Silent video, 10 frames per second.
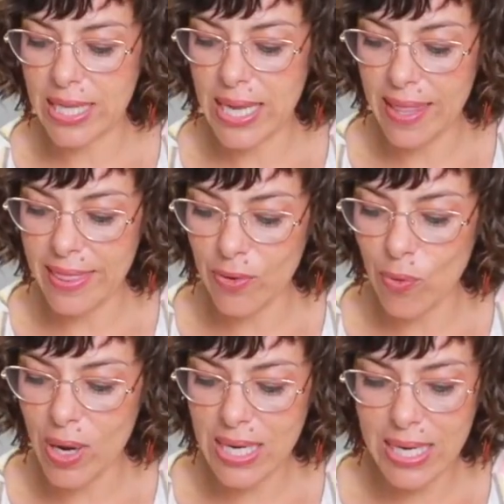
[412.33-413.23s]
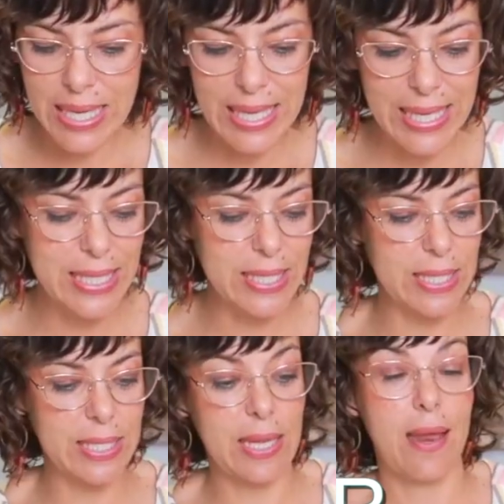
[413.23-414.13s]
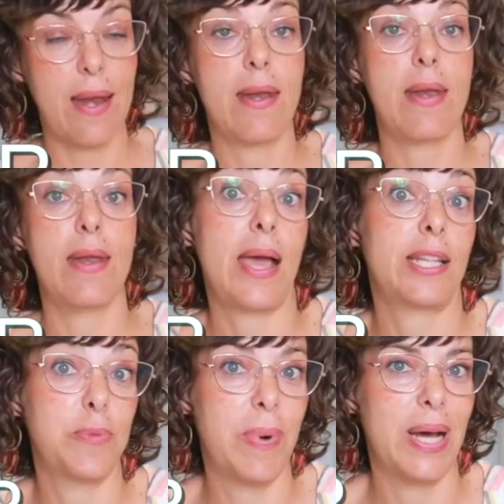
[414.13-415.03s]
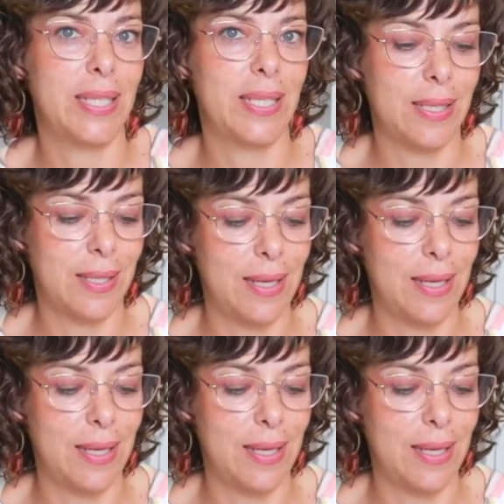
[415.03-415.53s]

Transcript: other one is nut butter,